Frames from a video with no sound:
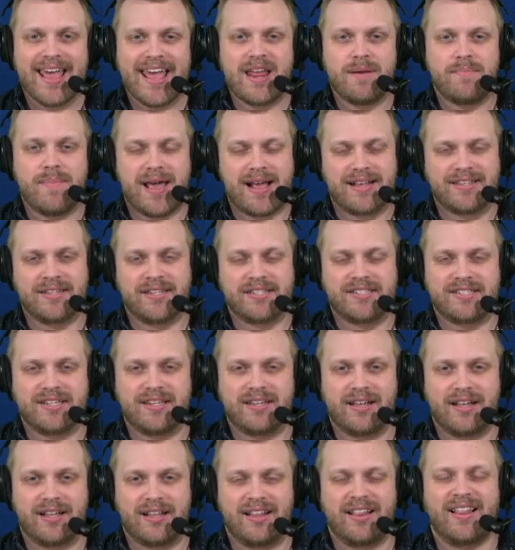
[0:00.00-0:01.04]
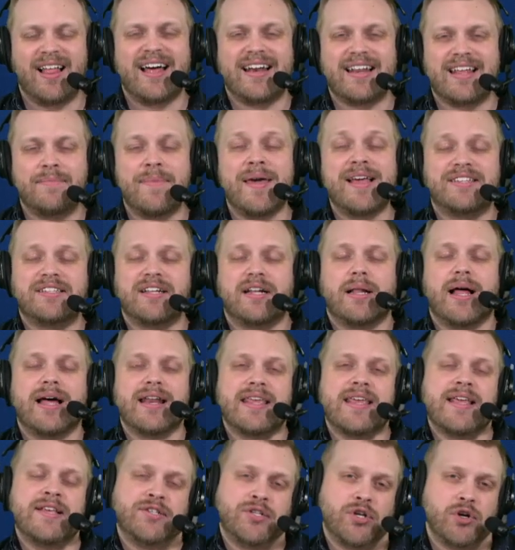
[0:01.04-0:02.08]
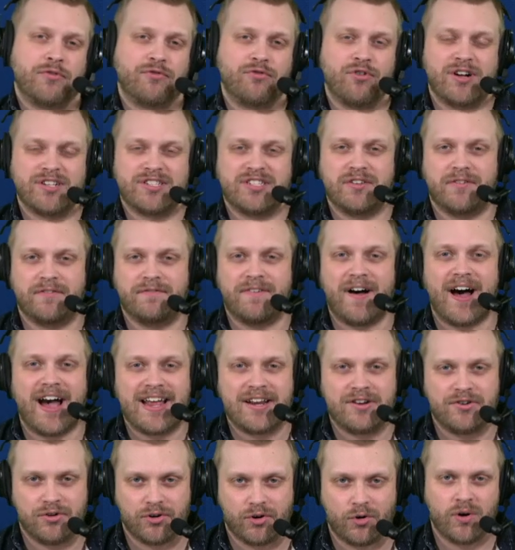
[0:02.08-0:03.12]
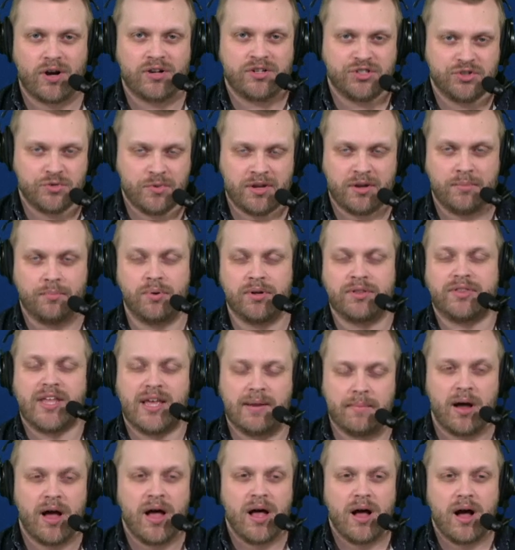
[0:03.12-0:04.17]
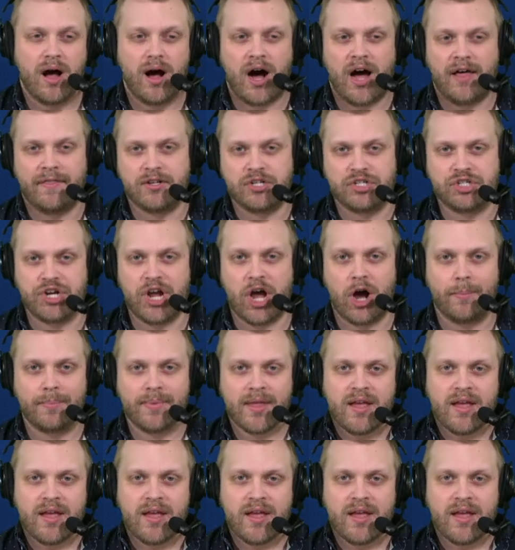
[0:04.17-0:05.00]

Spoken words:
It makes it a lot easier for us to find your questions so we can put them on the show.